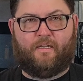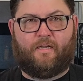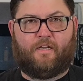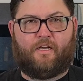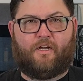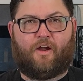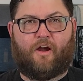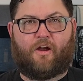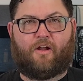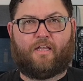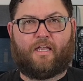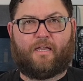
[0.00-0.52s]

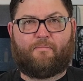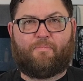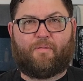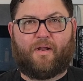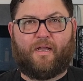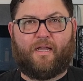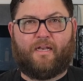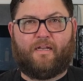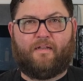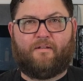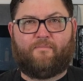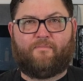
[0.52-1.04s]
garlic
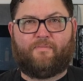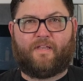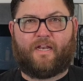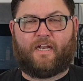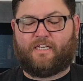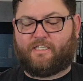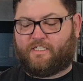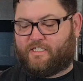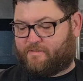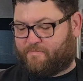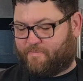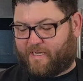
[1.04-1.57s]
bread that I
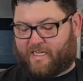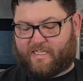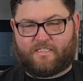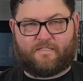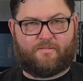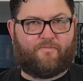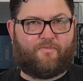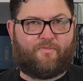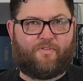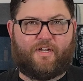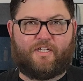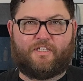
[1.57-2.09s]
just bought,
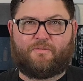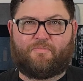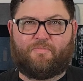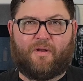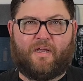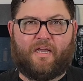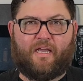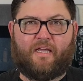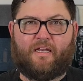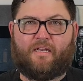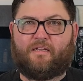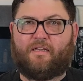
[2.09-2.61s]
some French
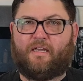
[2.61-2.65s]
bread.